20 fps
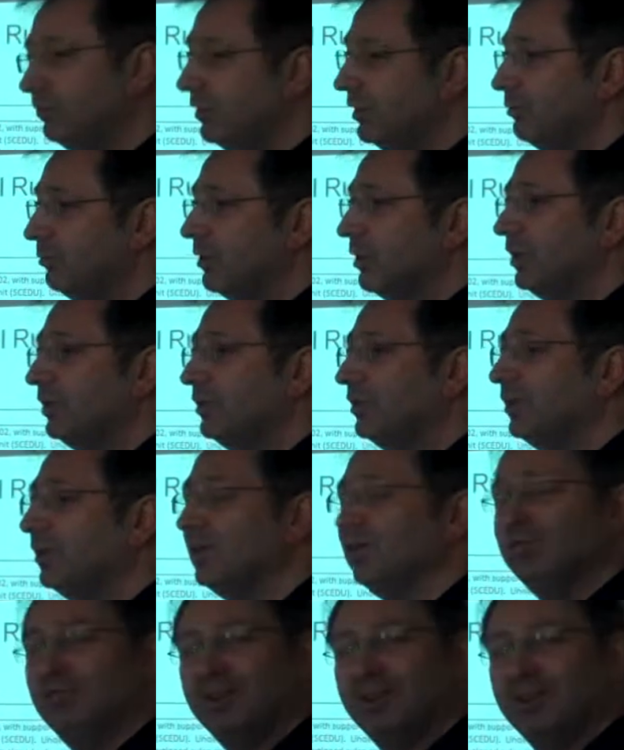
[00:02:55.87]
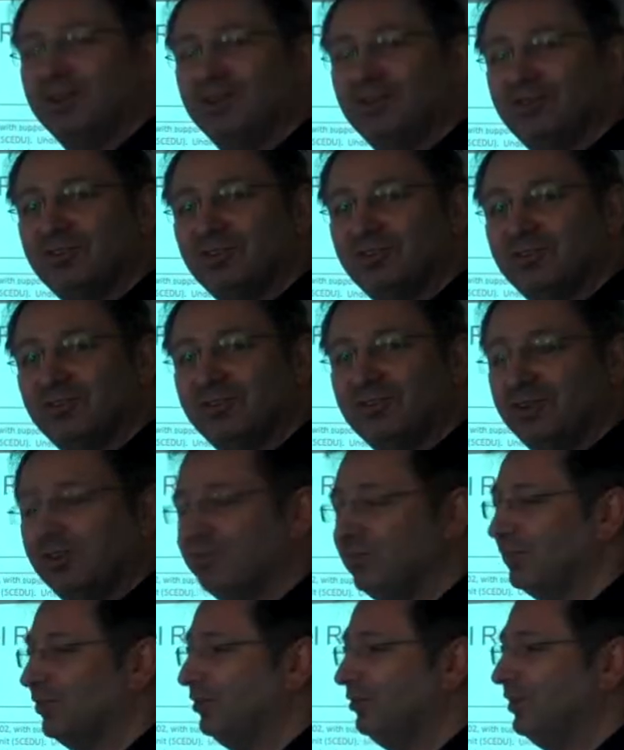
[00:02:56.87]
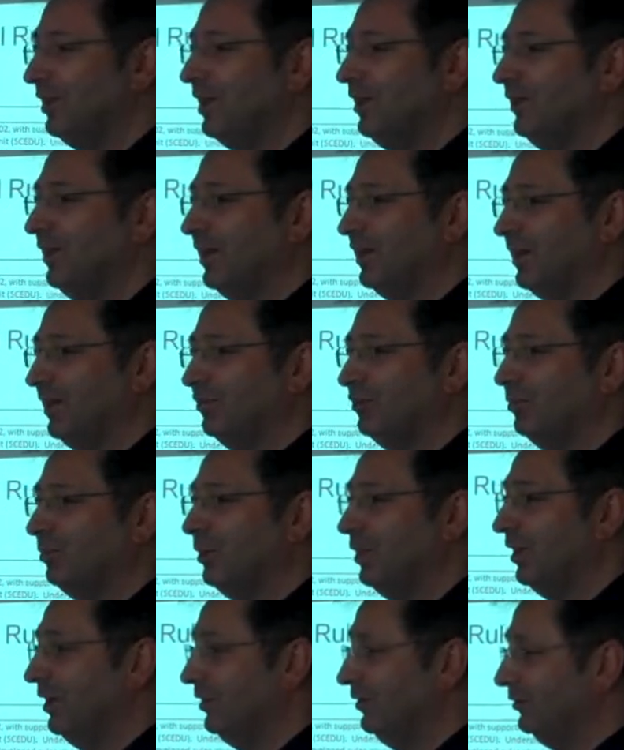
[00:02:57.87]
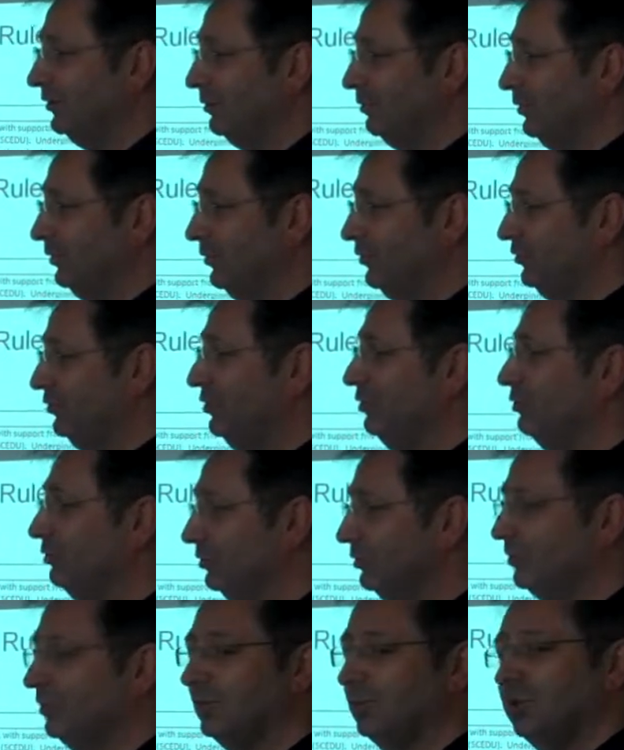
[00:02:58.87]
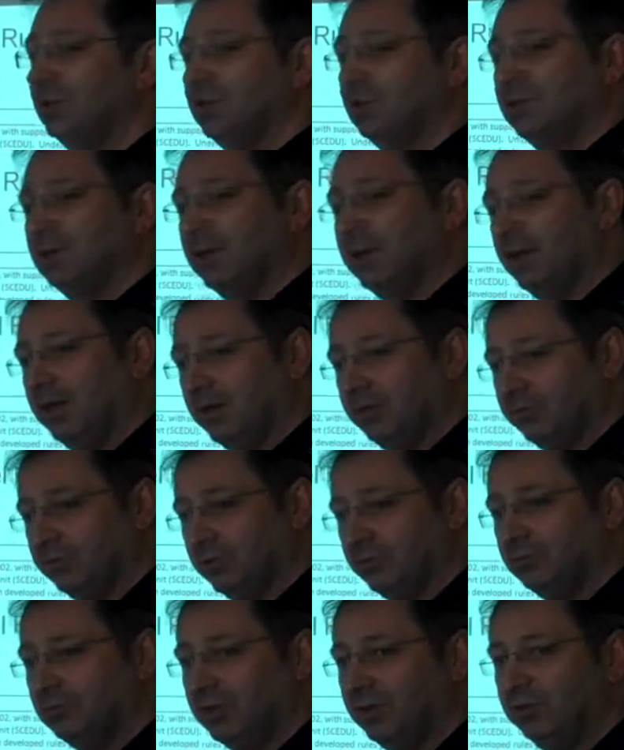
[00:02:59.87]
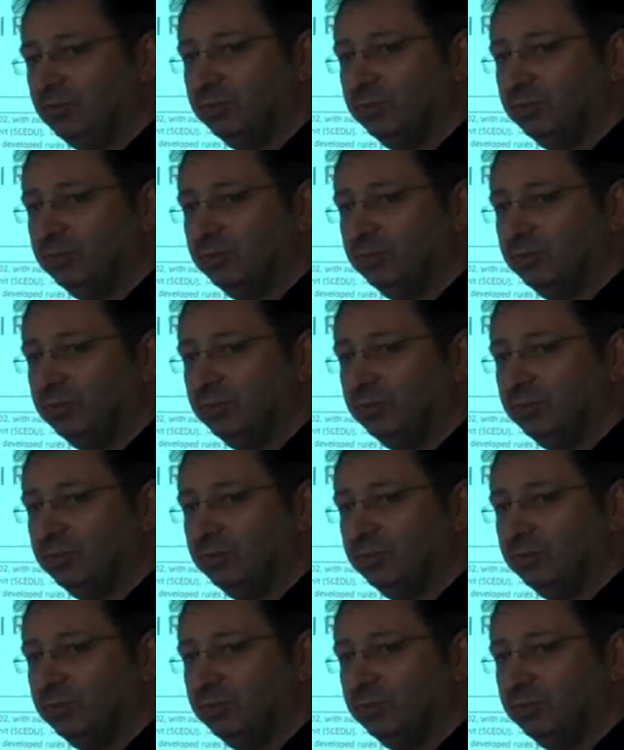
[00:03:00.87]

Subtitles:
Tim, we're going to discuss this afternoon how that gets applied in some of the student social